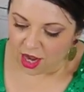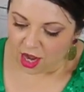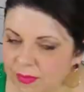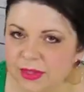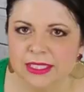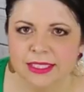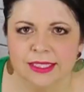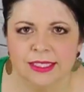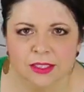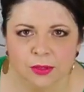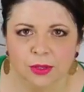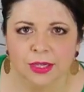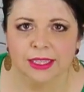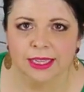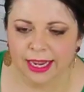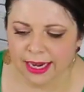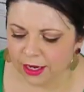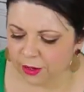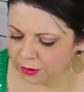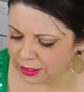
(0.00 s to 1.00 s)
This is sort of
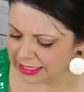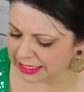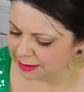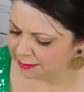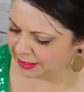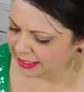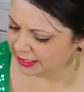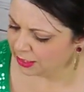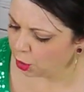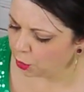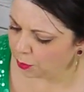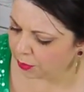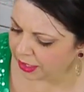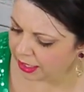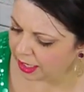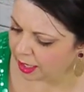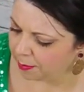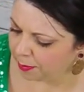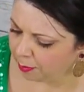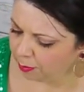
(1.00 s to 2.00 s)
like Christmas,
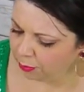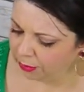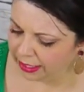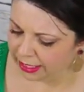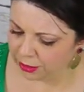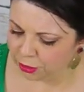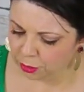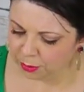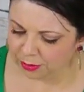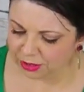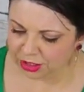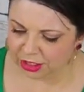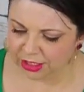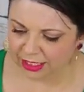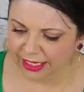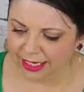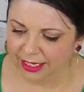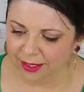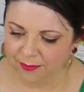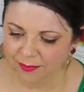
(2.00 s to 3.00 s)
opening up a brand new
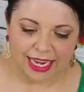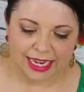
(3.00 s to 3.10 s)
machine.